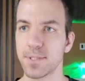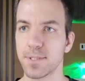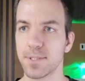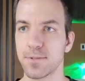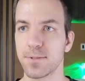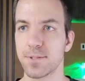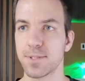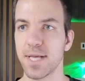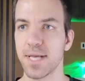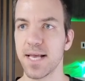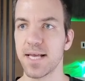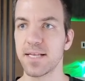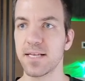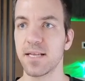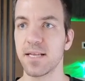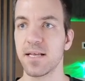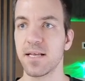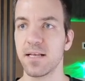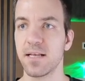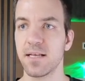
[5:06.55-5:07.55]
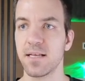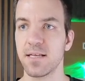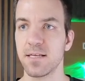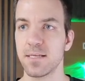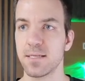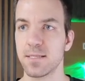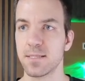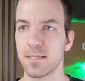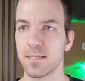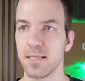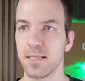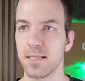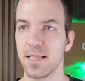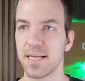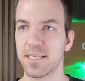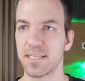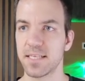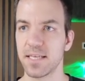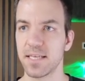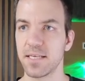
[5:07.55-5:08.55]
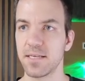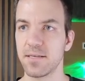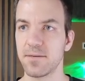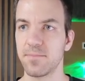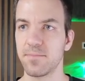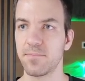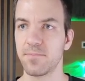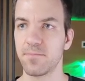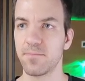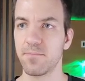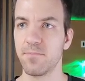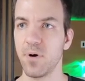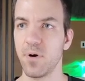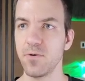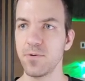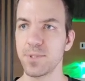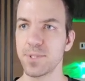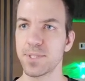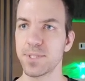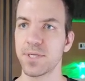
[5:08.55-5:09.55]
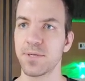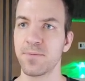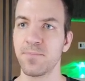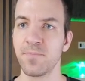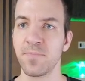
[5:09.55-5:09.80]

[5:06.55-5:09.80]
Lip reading: So set selected post.